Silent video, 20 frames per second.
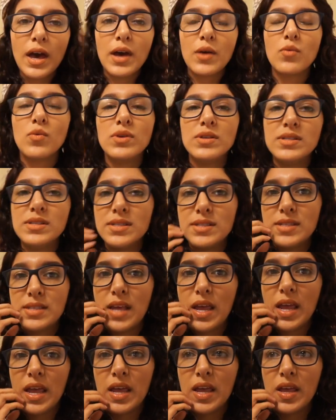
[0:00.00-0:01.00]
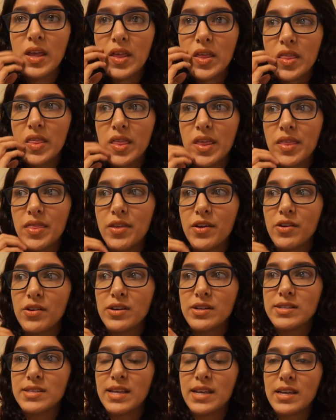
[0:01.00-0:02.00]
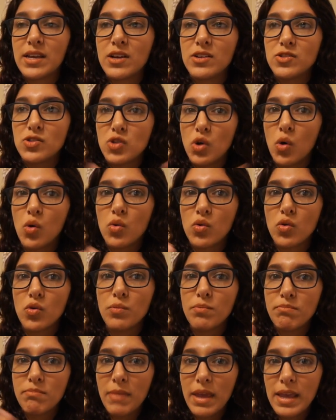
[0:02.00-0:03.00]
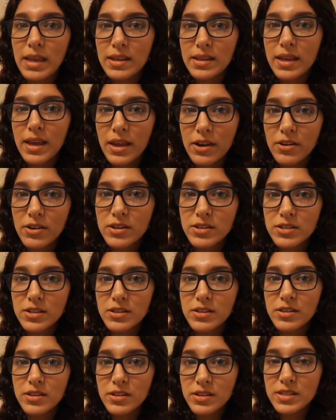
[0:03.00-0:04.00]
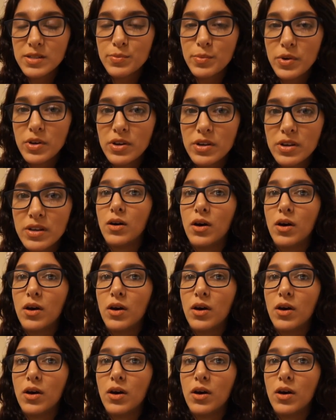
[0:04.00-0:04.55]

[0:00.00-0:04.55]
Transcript: I wouldn't say that there is like a total main character of this book.